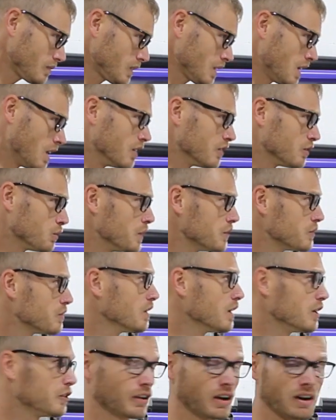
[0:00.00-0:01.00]
It's
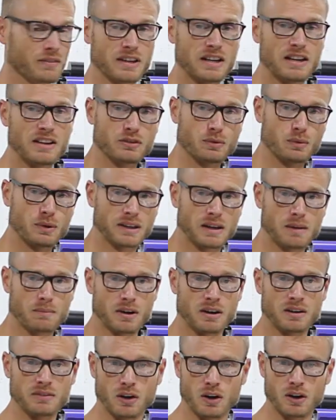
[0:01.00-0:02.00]
winter, I shut off the heat so we can get
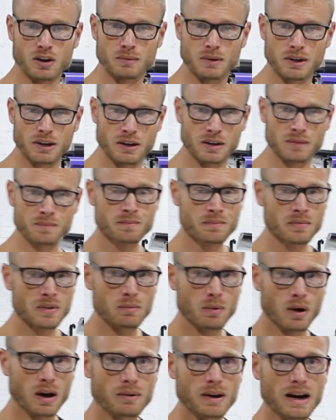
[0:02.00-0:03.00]
better volume in here.
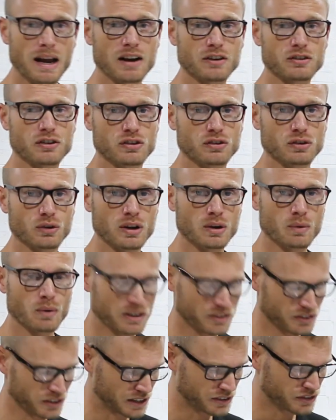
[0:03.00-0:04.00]
But I'm gonna actually show you what
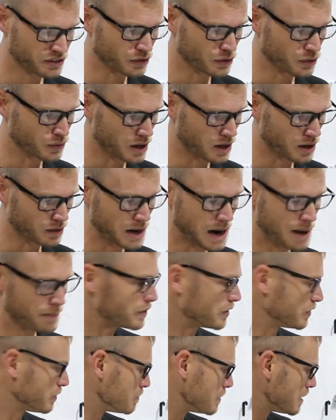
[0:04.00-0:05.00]
it's like to wrap
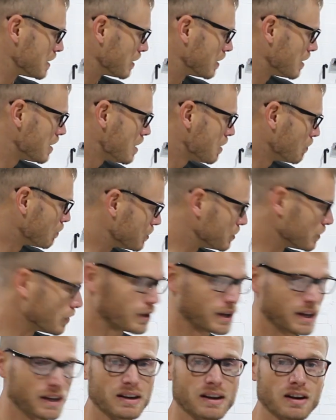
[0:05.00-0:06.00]
this mirror with no
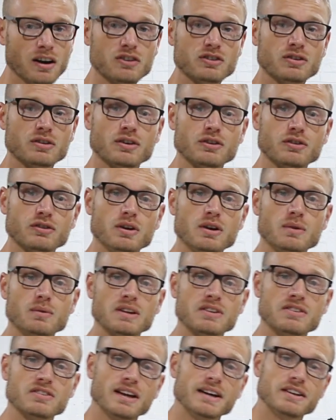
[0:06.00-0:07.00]
heat, and also gonna show you what
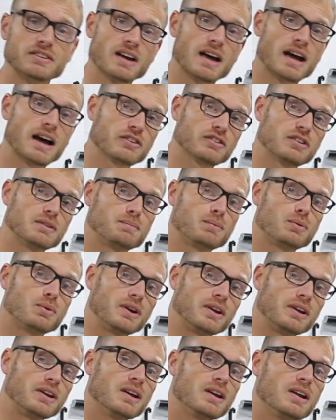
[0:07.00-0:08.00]
it's like to actually
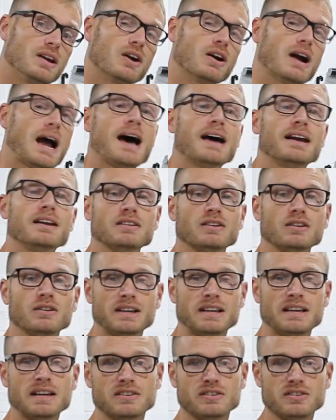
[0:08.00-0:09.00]
put it, or add a little
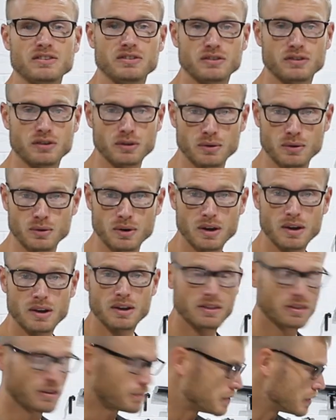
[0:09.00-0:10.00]
heat to
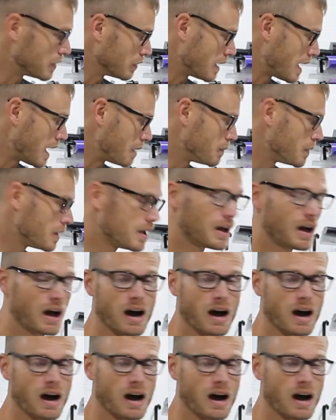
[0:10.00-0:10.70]
the mirror wrap.